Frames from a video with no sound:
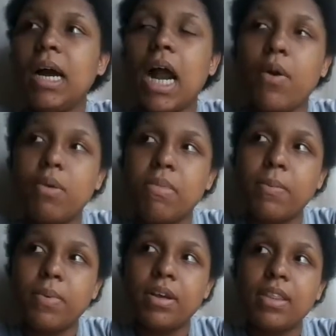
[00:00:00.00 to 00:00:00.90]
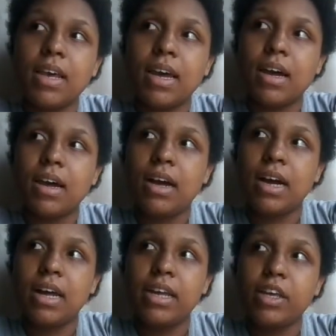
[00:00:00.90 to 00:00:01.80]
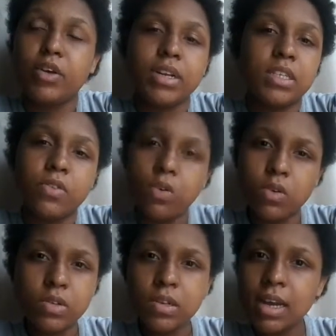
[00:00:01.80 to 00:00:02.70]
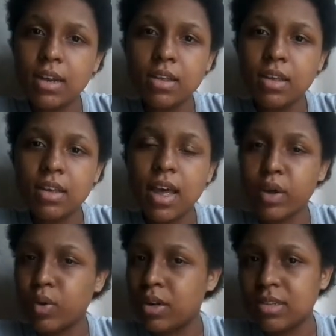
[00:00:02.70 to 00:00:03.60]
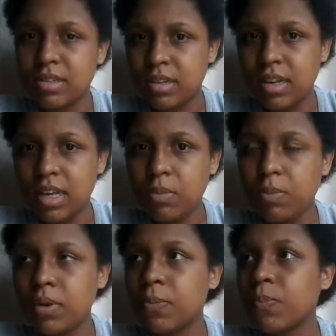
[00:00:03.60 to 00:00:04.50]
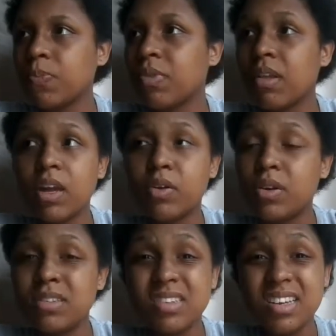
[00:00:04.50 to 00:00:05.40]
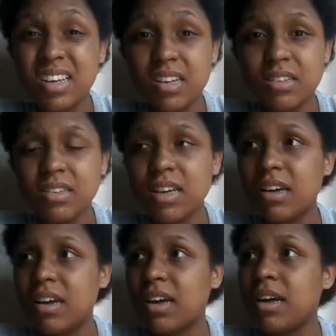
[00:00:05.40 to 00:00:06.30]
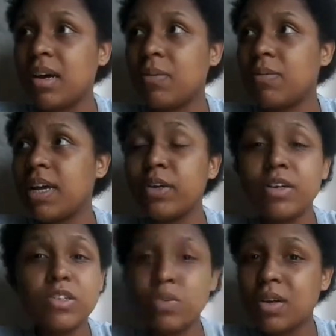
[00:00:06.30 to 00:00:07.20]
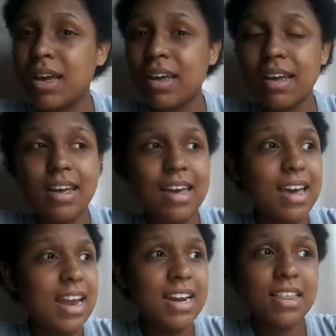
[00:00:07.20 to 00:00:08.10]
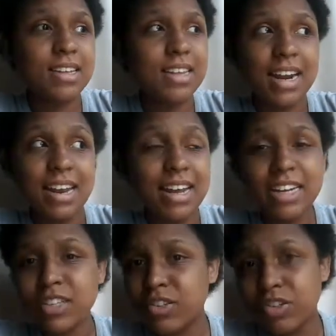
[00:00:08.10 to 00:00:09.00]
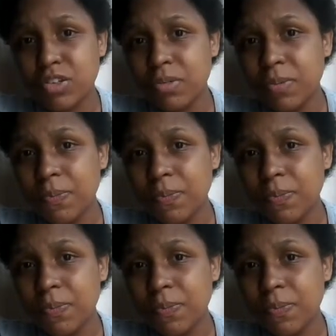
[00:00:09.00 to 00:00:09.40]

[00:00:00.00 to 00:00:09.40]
I remember that I couldn't focus on anything. I couldn't sleep. I couldn't eat. I couldn't do anything that I liked to do,